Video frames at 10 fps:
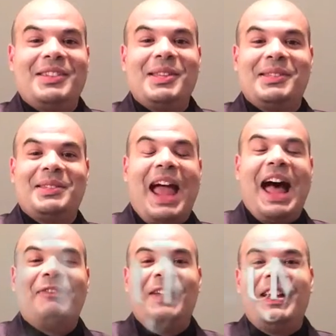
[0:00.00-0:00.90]
to the
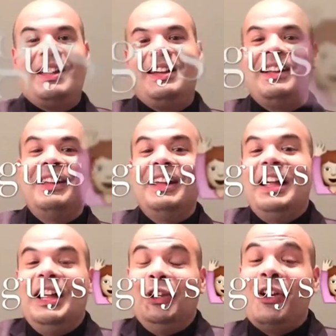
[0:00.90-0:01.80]
staff and
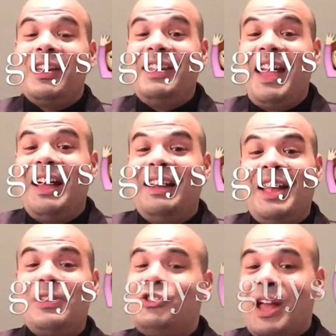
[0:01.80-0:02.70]
look again
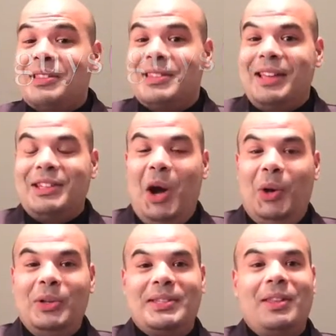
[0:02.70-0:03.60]
at the jet set
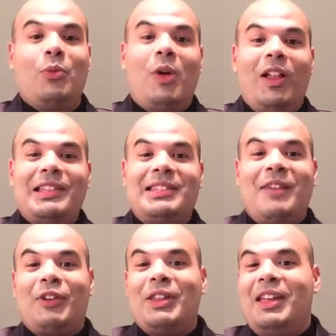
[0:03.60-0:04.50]
totes and the wallets and
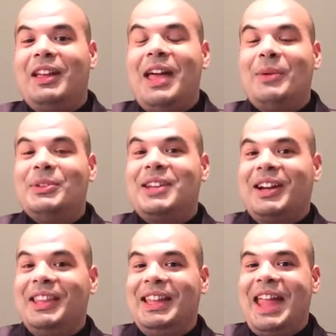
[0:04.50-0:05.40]
everything that was done
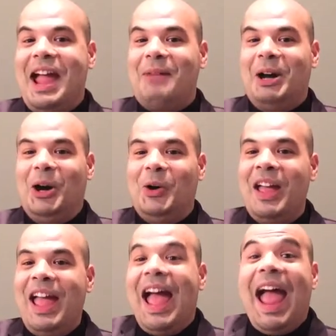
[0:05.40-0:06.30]
in the camo.
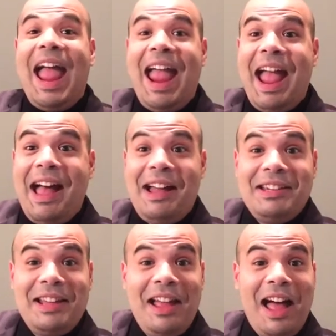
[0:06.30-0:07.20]

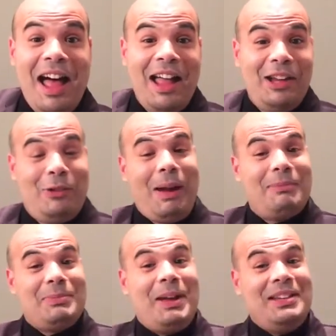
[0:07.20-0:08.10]
And I
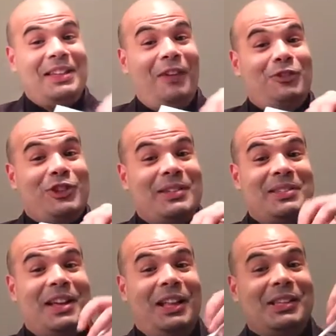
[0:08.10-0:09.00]
grabbed myself
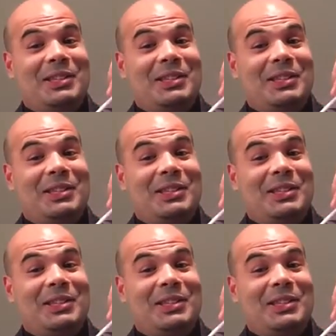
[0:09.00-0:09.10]
just a